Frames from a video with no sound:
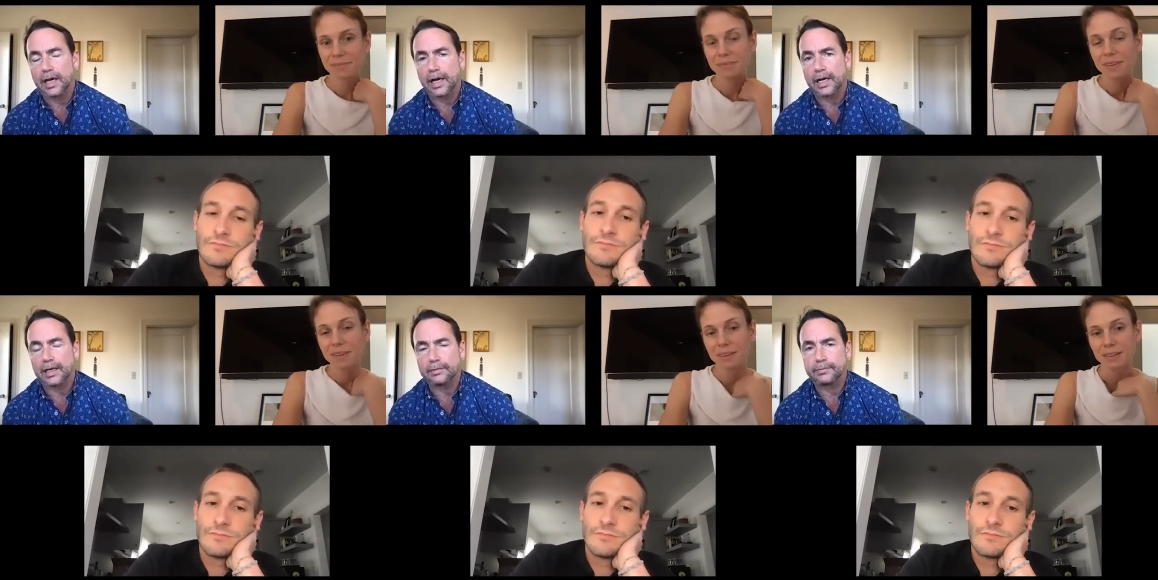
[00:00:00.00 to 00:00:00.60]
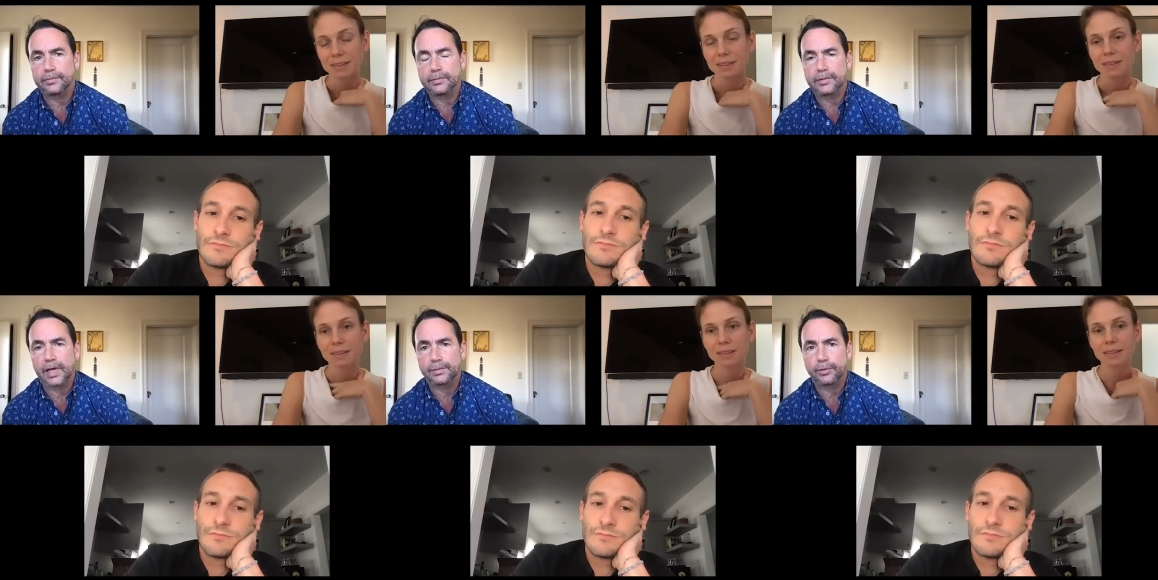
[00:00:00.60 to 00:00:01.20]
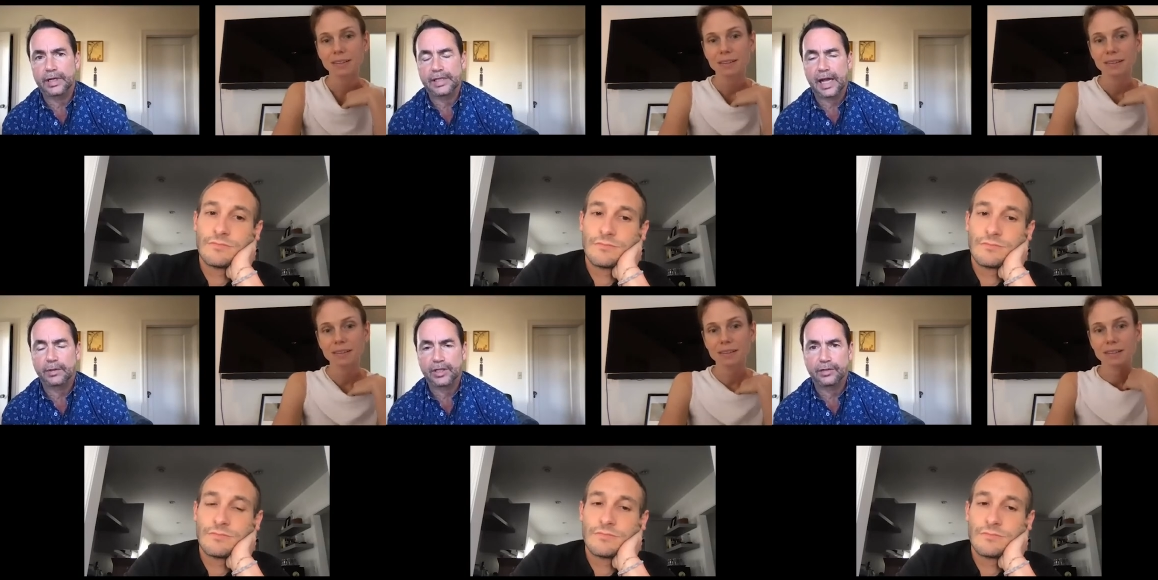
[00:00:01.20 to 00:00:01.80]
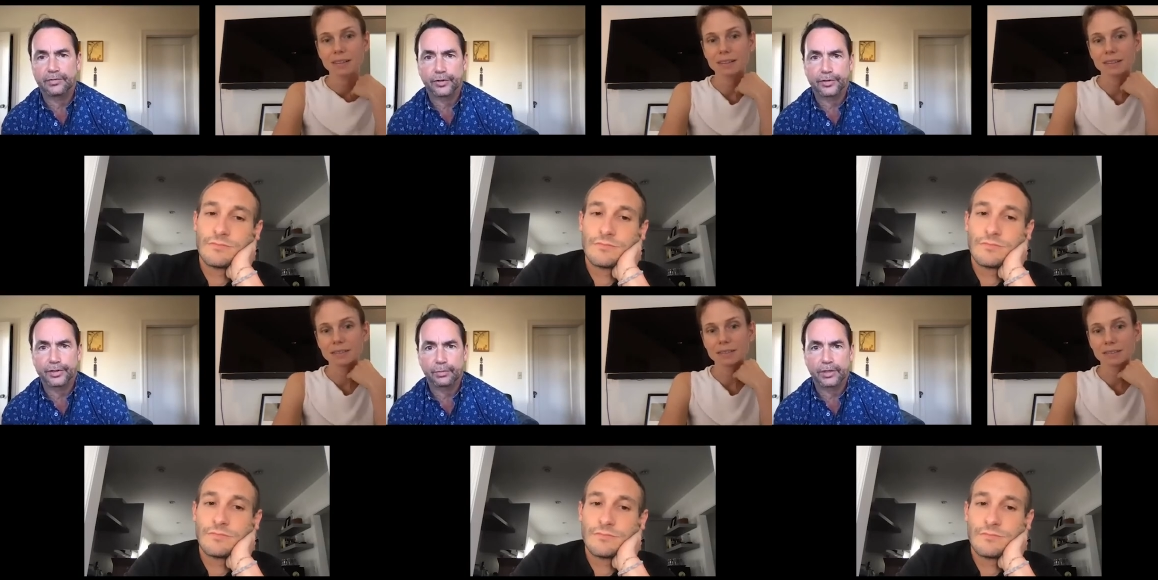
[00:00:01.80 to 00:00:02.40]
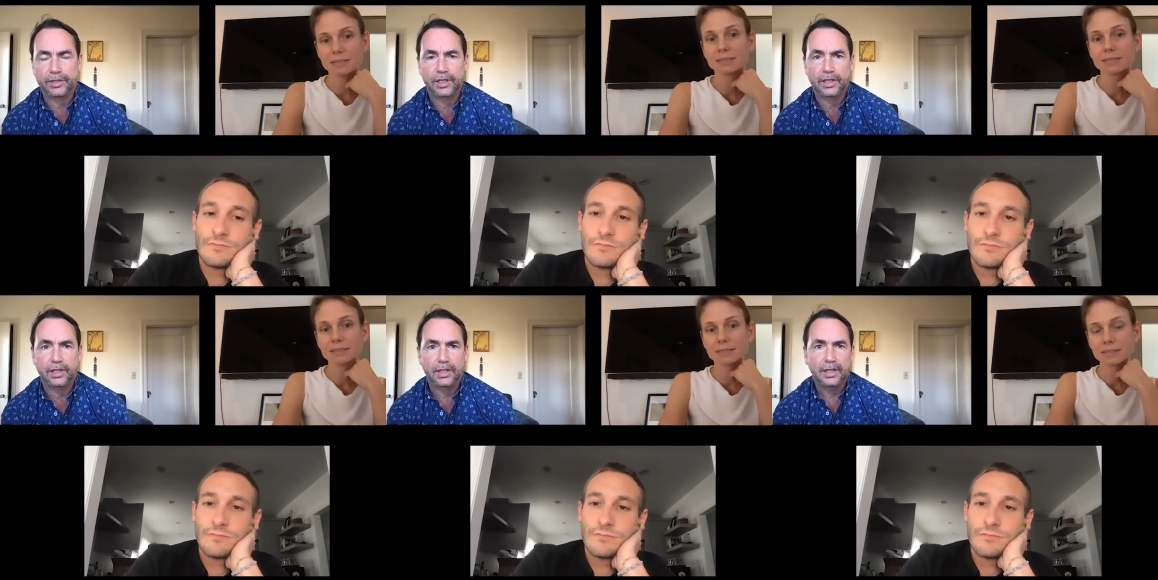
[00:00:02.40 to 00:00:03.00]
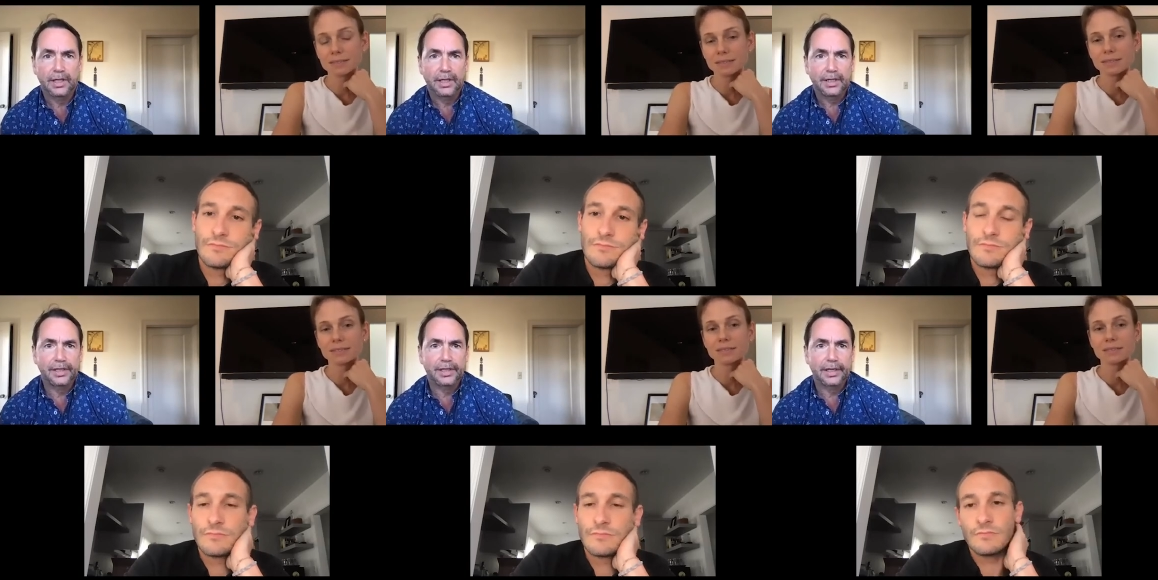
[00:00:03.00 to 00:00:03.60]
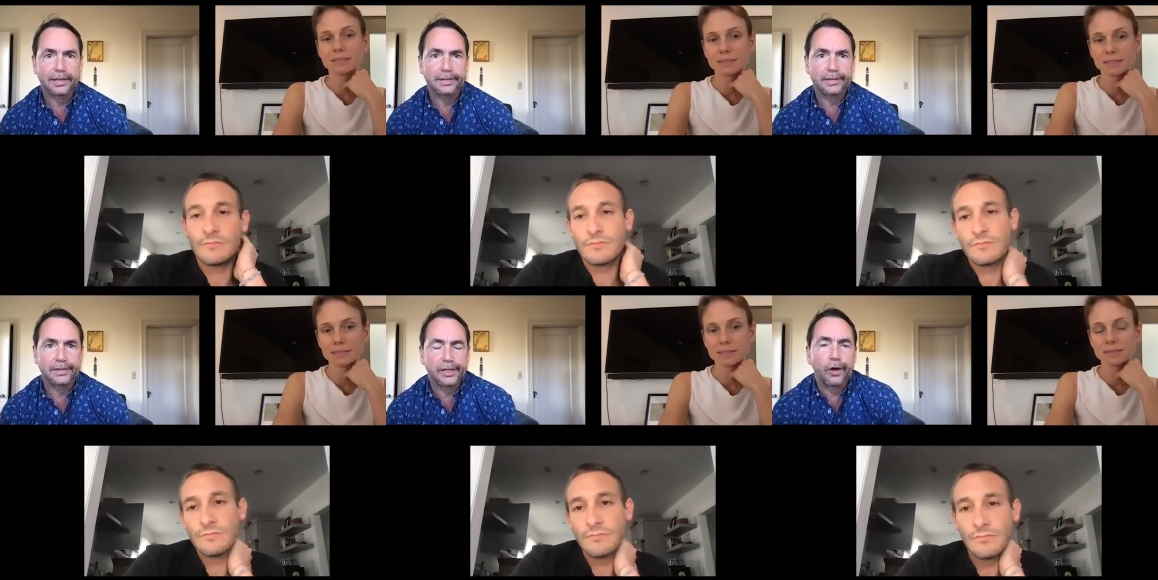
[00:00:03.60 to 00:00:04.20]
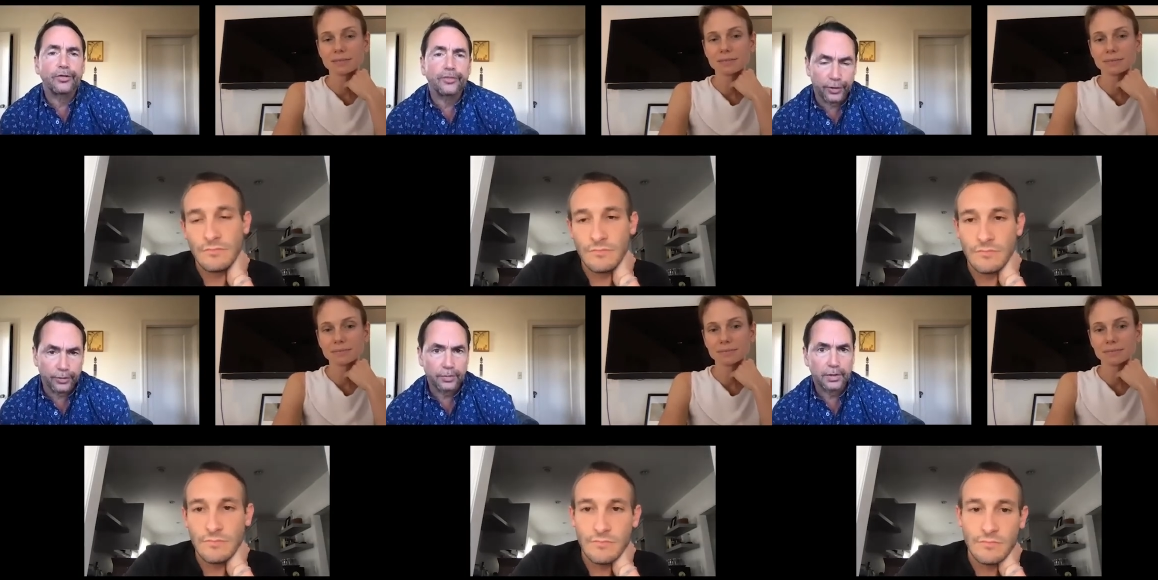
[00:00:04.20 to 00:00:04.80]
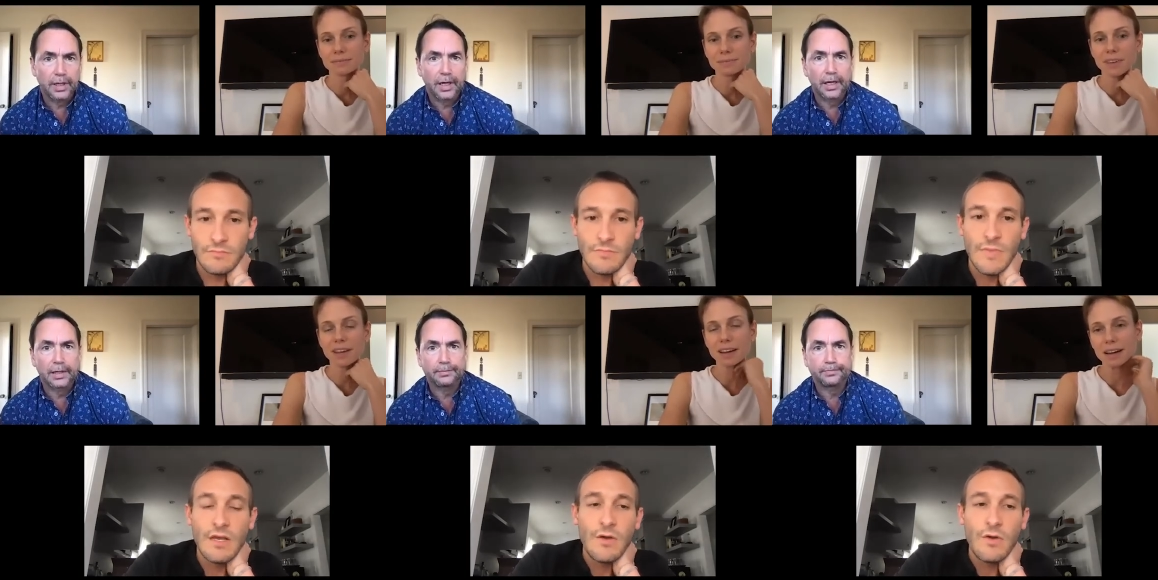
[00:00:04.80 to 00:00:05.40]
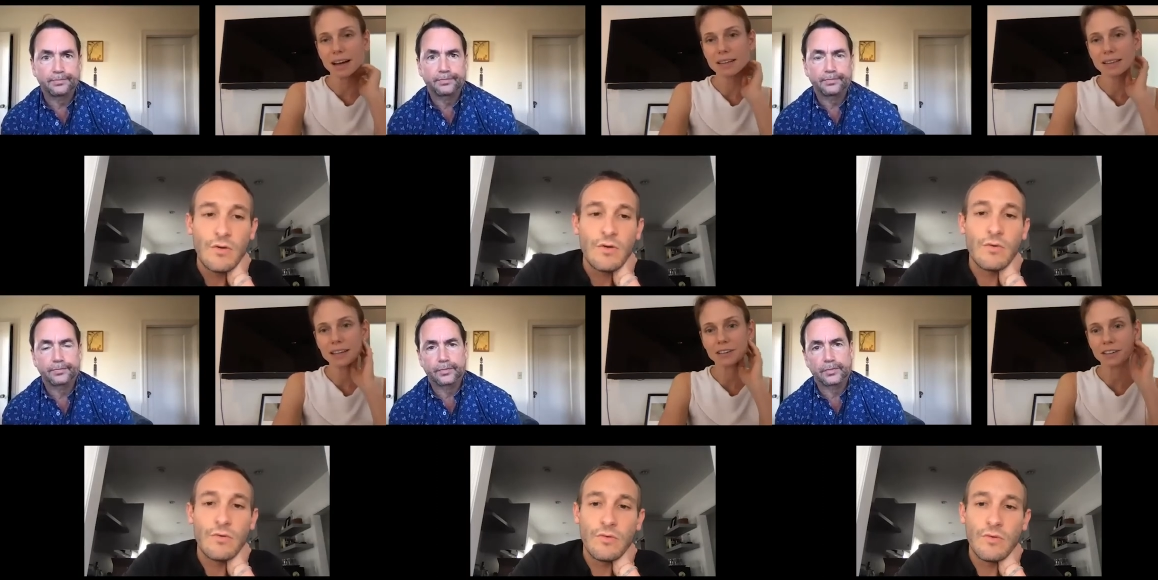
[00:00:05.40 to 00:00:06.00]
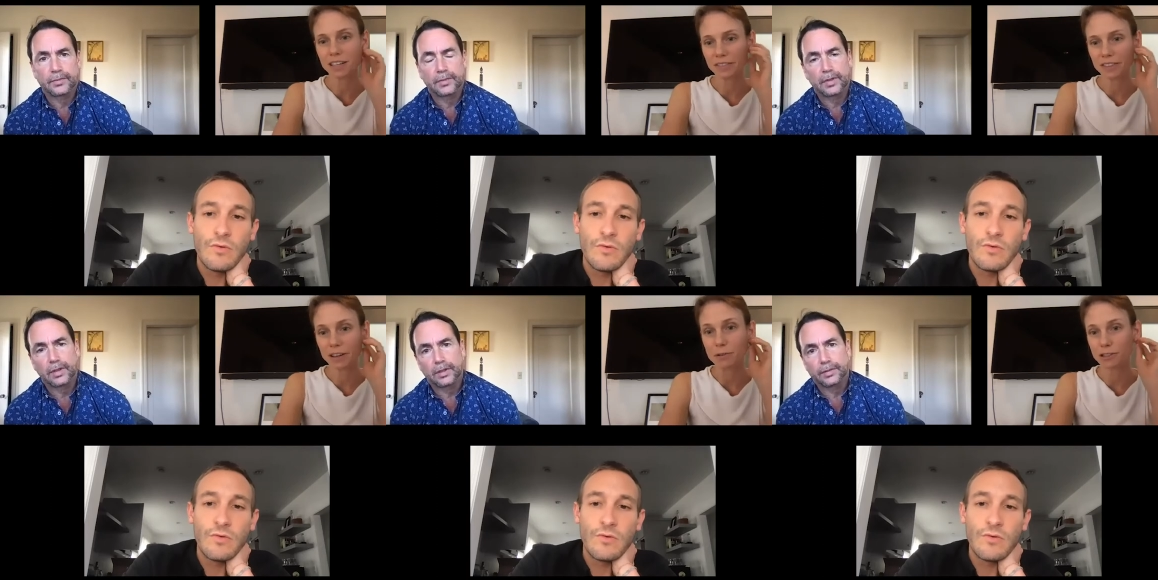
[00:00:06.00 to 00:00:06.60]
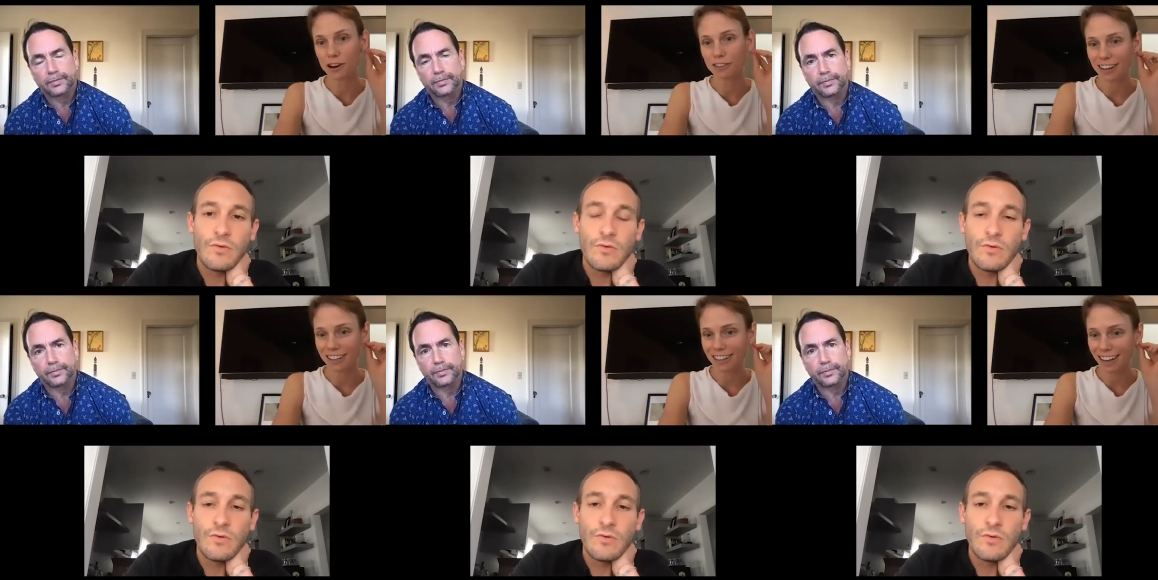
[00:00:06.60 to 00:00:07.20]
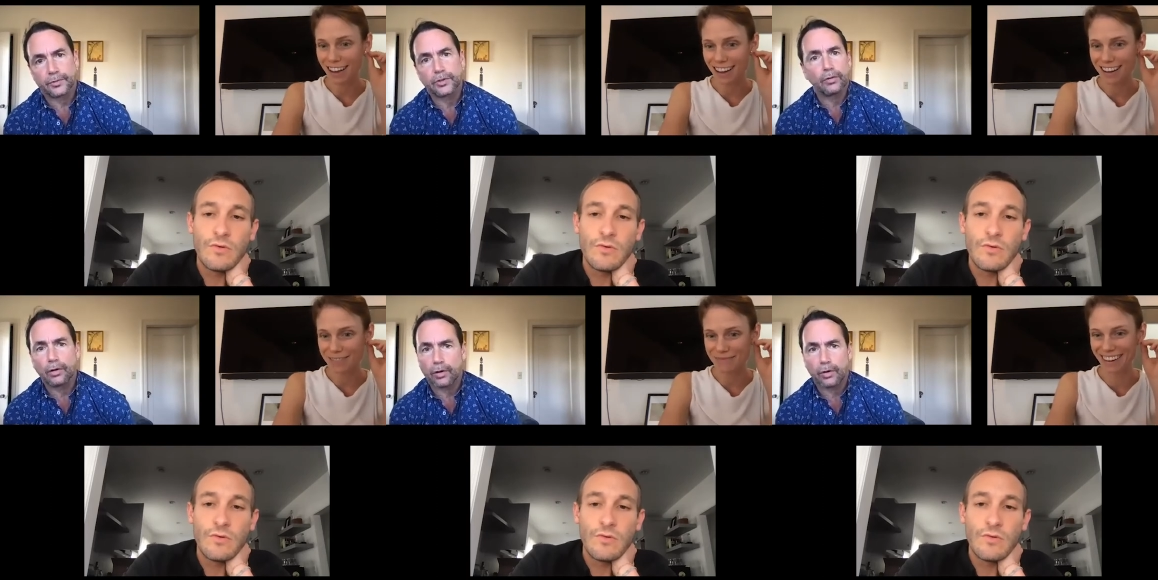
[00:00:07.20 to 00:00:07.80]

Speaker 1: um, that's pretty damaging for someone to to to go through. Um, yeah,
Speaker 2: I think you can even. Oh, sorry, Ryan. Um,